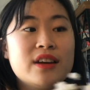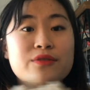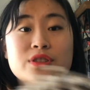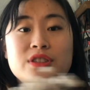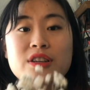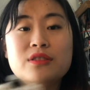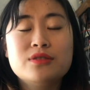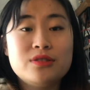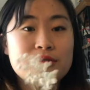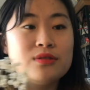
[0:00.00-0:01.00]
And for Geo
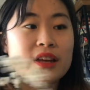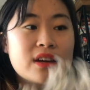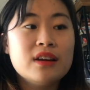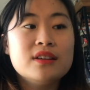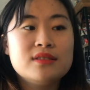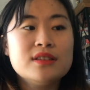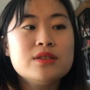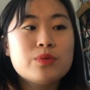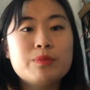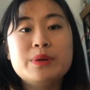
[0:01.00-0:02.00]
too, like this
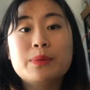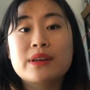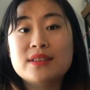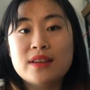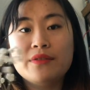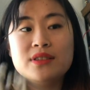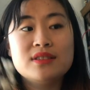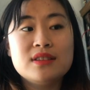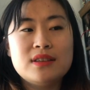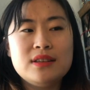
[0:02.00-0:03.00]
is where people get
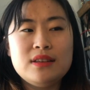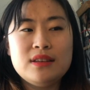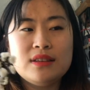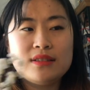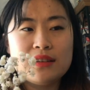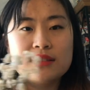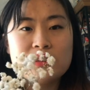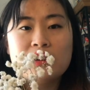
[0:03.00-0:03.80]
7s, the easiest.